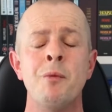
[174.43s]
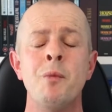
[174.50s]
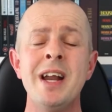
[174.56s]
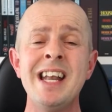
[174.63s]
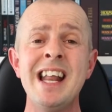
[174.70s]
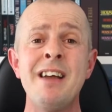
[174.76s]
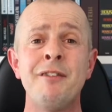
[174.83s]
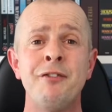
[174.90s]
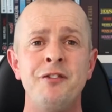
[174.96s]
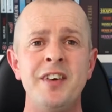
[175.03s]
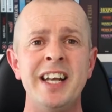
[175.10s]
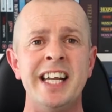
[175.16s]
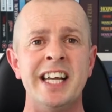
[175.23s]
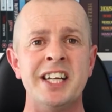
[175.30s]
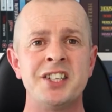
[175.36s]
And when that
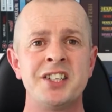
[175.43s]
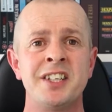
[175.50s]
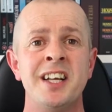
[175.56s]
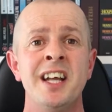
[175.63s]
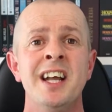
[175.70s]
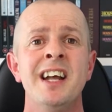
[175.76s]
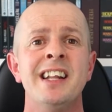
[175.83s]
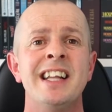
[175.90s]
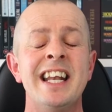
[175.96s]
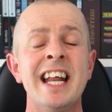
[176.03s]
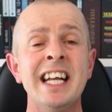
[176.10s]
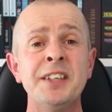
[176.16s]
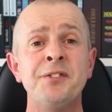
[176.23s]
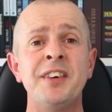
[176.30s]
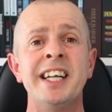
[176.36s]
finished, the
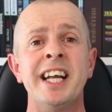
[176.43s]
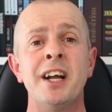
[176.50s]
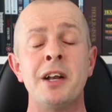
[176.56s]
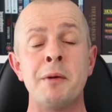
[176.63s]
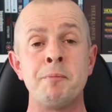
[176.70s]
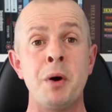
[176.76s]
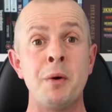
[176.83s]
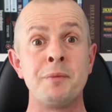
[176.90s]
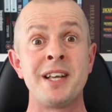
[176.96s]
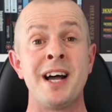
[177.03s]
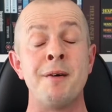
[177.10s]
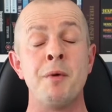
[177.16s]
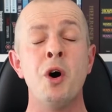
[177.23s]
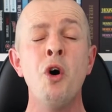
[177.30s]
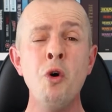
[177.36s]
next video that popped
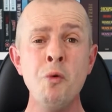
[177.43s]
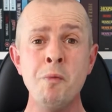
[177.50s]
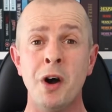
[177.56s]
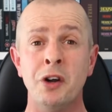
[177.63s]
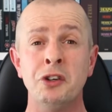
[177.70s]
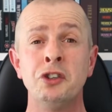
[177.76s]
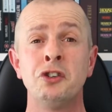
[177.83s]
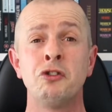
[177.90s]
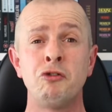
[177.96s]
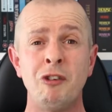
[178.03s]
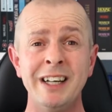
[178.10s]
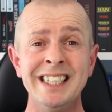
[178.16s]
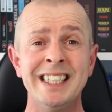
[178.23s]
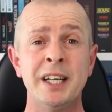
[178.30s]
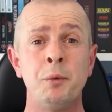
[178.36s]
up almost
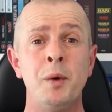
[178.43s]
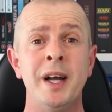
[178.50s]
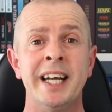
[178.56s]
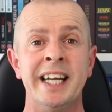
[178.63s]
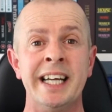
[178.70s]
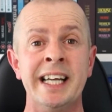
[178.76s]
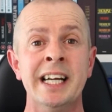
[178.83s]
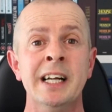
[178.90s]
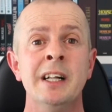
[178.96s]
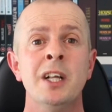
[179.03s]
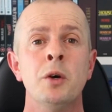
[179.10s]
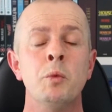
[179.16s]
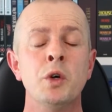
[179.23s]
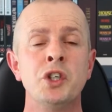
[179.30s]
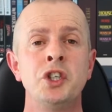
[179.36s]
straight away
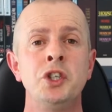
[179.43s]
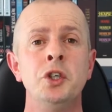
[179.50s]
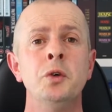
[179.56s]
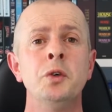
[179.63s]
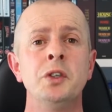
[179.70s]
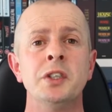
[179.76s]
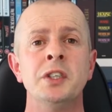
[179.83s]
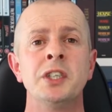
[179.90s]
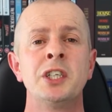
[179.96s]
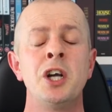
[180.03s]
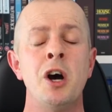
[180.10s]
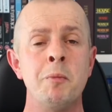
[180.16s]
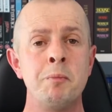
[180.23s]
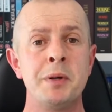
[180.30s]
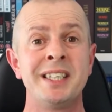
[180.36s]
was Jordan's
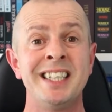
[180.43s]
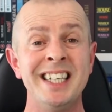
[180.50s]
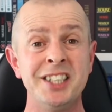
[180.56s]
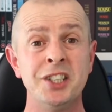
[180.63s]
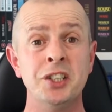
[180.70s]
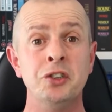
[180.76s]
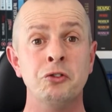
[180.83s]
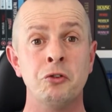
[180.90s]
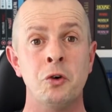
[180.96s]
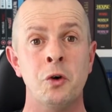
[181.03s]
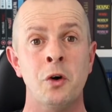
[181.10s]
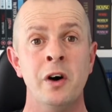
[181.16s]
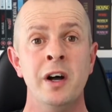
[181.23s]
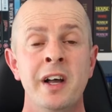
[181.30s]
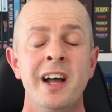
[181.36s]
competition
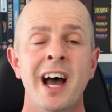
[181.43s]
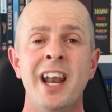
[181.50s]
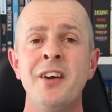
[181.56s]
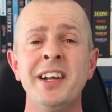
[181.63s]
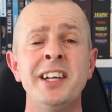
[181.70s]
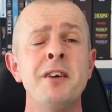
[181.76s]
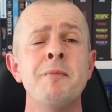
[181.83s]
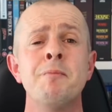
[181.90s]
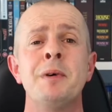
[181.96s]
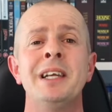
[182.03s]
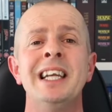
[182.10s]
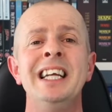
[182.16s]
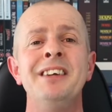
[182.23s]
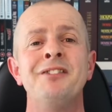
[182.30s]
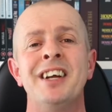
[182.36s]
draw, and I couldn't
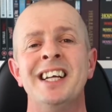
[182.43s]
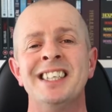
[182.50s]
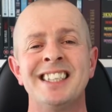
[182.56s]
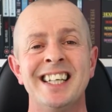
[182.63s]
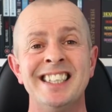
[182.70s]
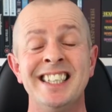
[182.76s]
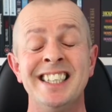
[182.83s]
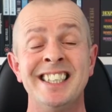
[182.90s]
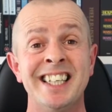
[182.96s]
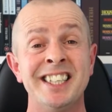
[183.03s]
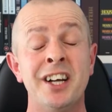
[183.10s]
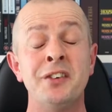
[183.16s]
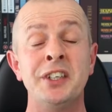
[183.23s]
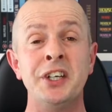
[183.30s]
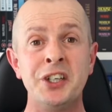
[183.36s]
believe it. And Stacey said,
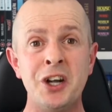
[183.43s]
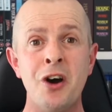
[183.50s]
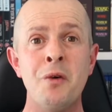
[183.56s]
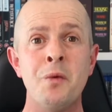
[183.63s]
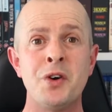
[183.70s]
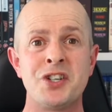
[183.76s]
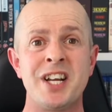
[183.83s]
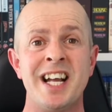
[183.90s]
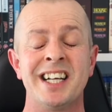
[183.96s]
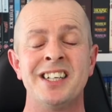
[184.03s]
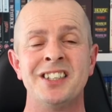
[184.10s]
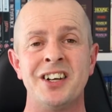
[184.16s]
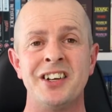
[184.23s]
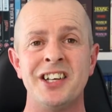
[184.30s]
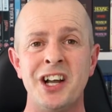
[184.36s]
oh, you've got to watch that
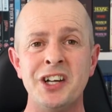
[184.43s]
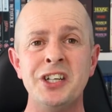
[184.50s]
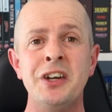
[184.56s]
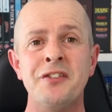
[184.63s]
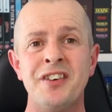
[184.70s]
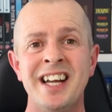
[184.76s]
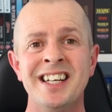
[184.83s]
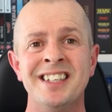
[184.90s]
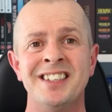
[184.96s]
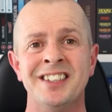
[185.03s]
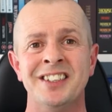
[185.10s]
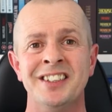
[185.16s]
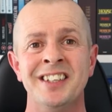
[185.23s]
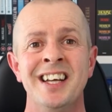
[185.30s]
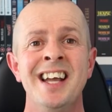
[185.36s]
because I know you've
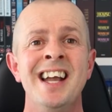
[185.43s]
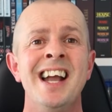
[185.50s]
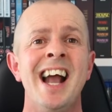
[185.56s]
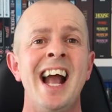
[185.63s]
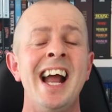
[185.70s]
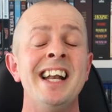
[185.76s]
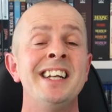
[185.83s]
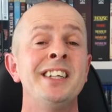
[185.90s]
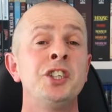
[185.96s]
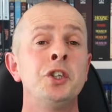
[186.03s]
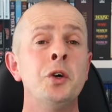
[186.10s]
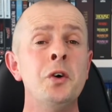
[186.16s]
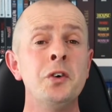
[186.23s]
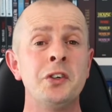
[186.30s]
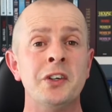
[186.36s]
entered. And
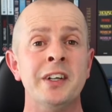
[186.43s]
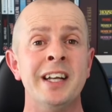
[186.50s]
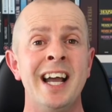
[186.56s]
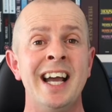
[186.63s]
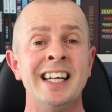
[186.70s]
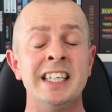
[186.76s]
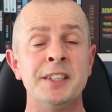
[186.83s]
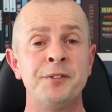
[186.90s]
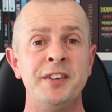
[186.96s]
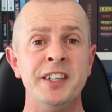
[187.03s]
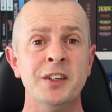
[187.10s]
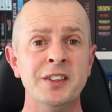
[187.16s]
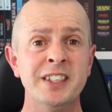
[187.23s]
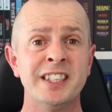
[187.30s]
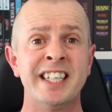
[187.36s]
Jordan had his
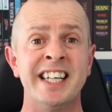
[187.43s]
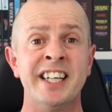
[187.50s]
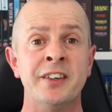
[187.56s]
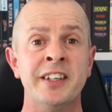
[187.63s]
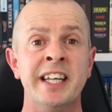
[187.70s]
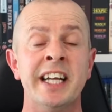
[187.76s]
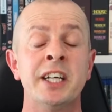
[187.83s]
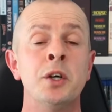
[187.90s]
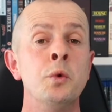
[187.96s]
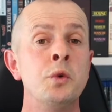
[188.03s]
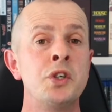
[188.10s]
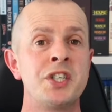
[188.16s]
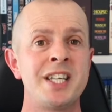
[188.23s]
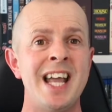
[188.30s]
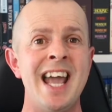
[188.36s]
fiance on there
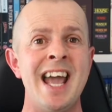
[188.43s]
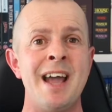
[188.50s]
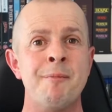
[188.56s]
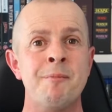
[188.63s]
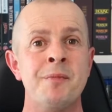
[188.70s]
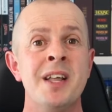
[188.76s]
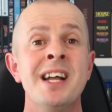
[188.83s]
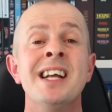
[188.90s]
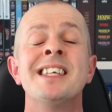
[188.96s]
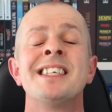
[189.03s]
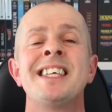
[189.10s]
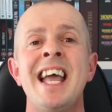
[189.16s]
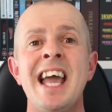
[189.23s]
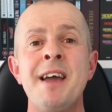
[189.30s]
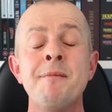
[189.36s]
called Sam.
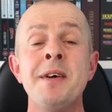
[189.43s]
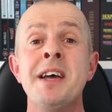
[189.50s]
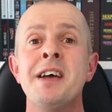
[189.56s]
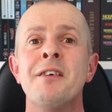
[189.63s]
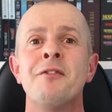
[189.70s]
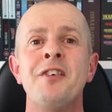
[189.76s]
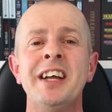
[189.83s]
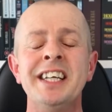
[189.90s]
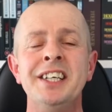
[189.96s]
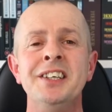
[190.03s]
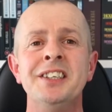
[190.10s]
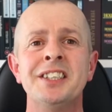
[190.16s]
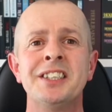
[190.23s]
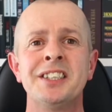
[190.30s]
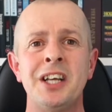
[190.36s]
Thank you
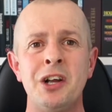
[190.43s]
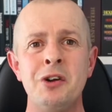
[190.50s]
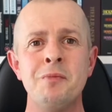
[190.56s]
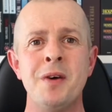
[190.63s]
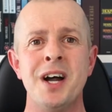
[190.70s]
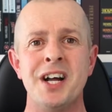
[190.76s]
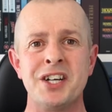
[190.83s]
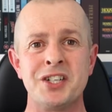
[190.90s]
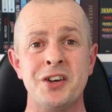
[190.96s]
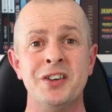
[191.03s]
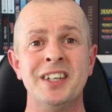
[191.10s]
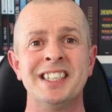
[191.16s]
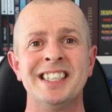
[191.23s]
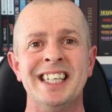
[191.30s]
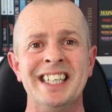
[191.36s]
so much,
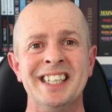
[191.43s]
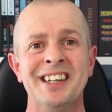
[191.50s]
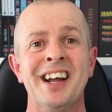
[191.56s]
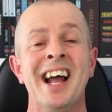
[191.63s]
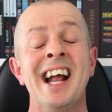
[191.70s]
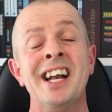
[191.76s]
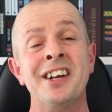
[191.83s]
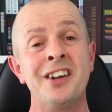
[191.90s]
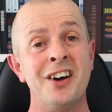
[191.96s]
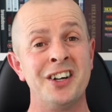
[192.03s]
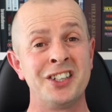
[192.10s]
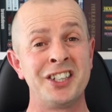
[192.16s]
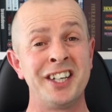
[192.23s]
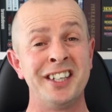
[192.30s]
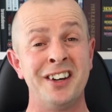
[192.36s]
honestly, and
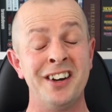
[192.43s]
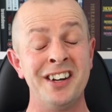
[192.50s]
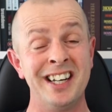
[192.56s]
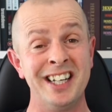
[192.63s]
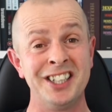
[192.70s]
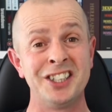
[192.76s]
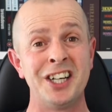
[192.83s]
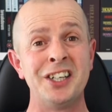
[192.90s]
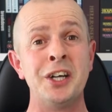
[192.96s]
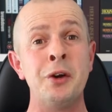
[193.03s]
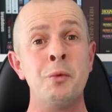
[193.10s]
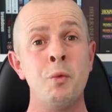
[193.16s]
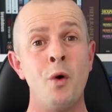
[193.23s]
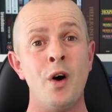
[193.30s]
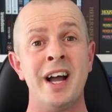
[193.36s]
I'm going to show
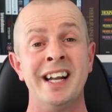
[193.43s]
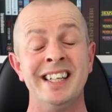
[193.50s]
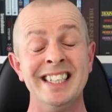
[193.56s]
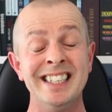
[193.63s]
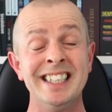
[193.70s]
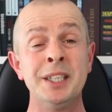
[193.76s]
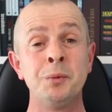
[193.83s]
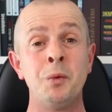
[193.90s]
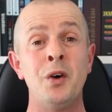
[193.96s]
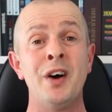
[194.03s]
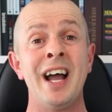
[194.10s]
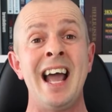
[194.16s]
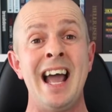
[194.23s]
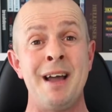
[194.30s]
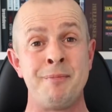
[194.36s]
you why. This is
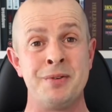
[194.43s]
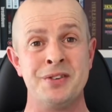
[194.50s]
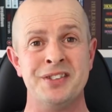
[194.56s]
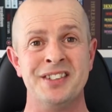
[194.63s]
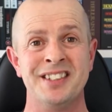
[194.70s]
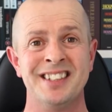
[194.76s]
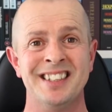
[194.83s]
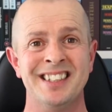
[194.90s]
what happened.